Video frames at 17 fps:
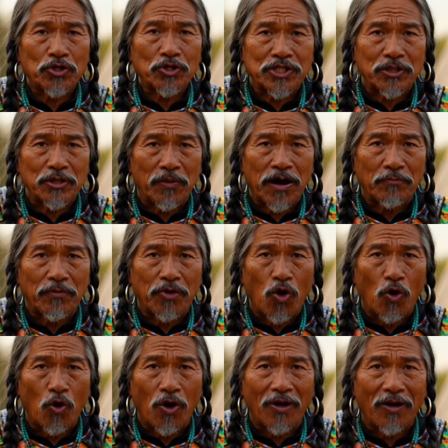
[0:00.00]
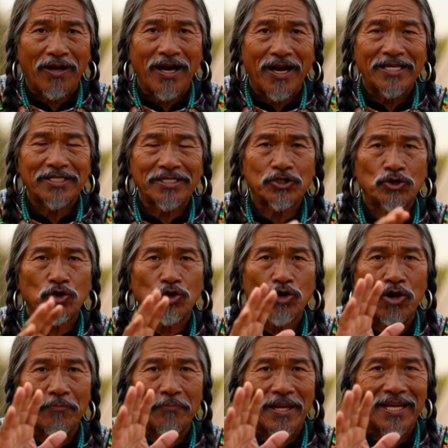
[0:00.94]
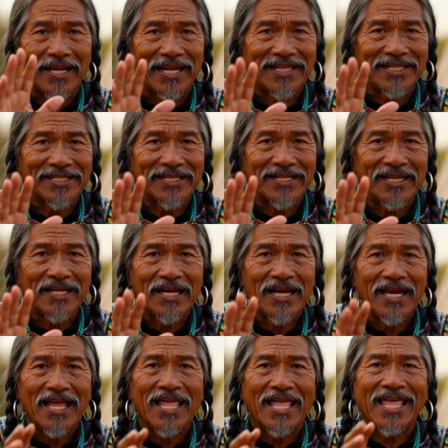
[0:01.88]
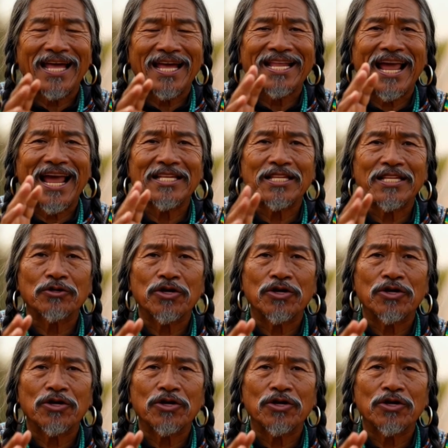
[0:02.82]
is a spring equinox, new beginning. The lightning